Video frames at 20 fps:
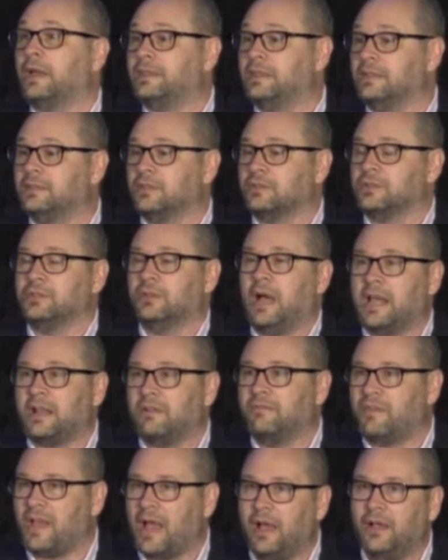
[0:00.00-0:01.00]
I think there's a lot
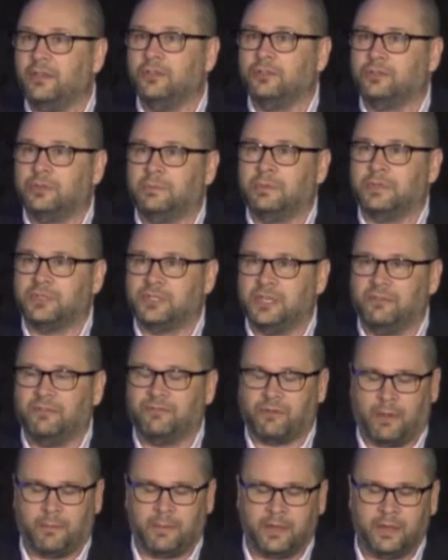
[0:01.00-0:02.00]
of value to be
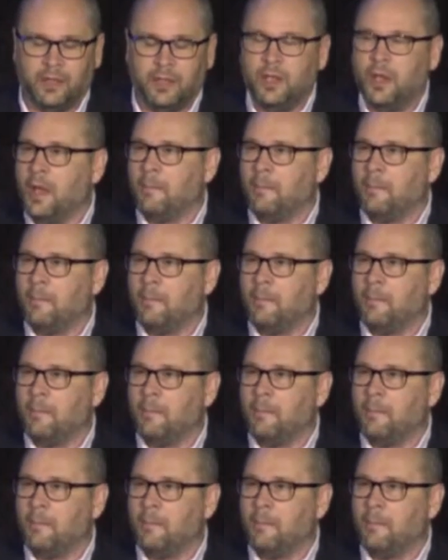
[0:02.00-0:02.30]
achieved from it,